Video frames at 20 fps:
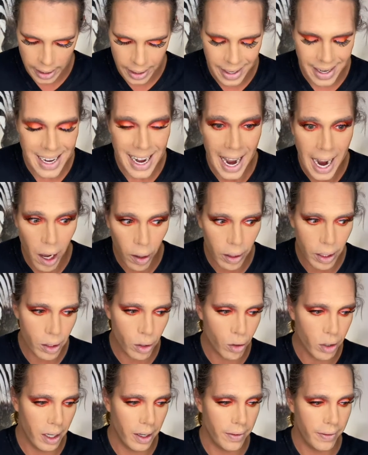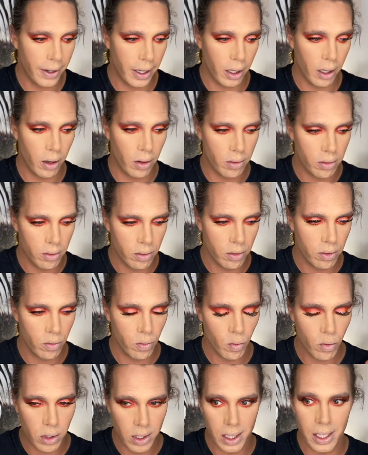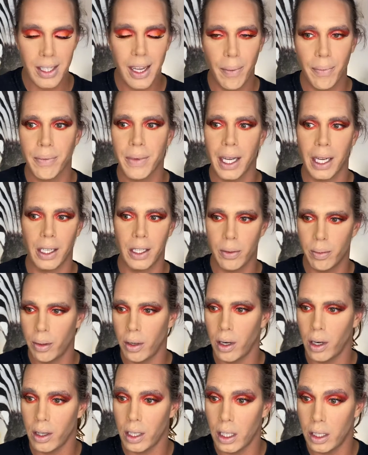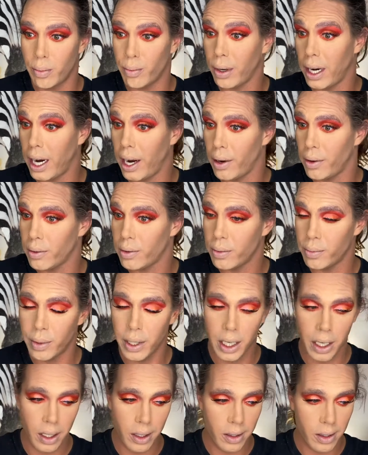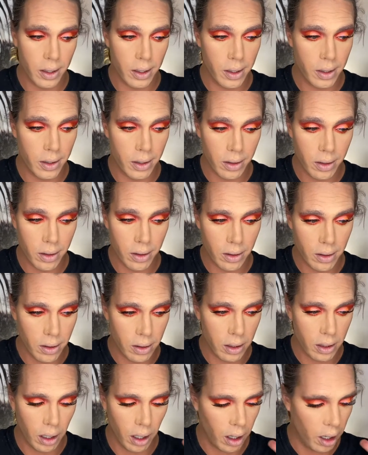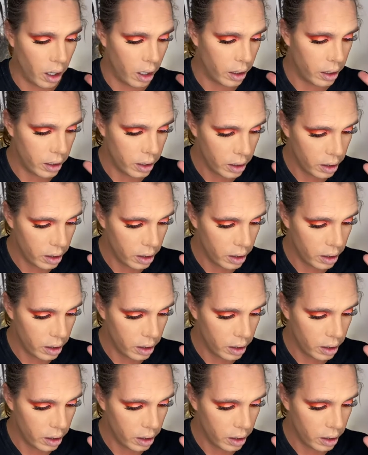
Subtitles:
Now let's try to figure out something to put on these brows because, God,